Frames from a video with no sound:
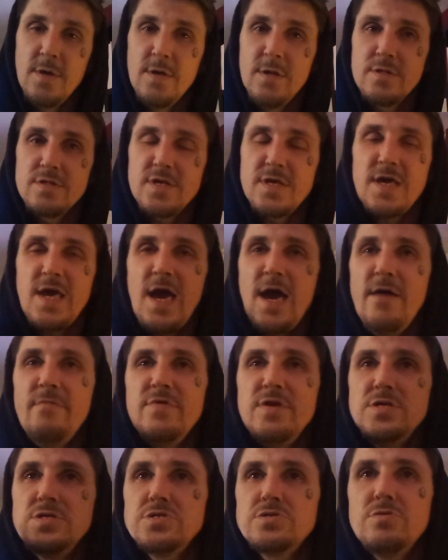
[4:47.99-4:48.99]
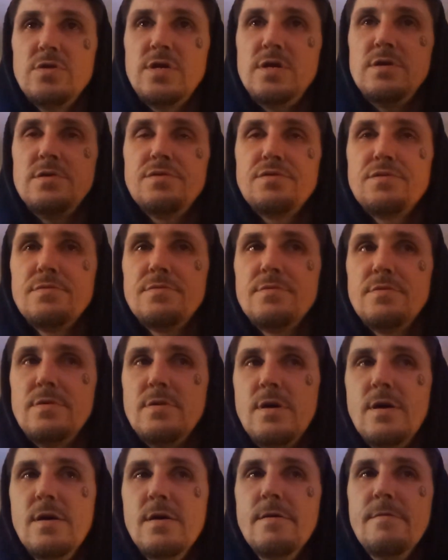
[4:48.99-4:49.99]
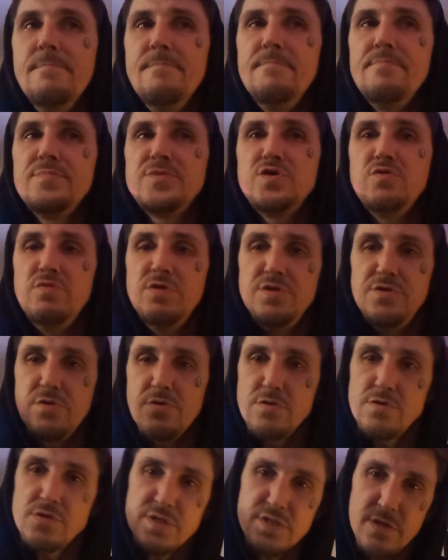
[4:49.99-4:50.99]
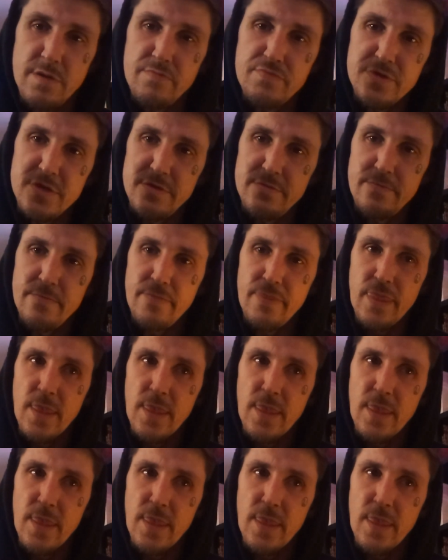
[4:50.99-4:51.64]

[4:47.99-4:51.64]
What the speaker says: It's like having strength to endure something.